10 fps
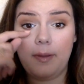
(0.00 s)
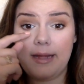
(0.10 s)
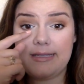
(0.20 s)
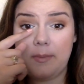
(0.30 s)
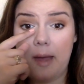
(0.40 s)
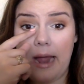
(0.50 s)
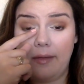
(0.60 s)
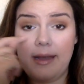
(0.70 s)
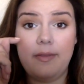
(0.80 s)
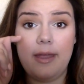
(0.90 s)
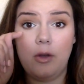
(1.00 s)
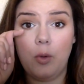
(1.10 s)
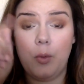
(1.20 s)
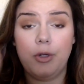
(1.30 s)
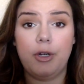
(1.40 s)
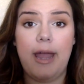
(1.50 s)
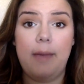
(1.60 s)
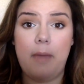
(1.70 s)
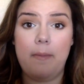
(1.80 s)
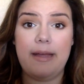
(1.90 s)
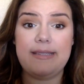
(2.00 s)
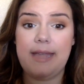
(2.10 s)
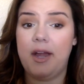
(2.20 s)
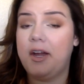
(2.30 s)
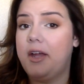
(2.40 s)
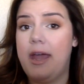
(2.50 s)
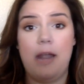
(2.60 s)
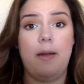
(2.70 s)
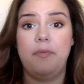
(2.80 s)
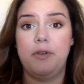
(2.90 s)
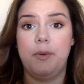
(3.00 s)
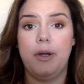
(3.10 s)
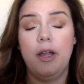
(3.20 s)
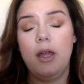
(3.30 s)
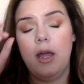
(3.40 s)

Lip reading: some highlight in the inner corner and my mascara, and I'm out the door.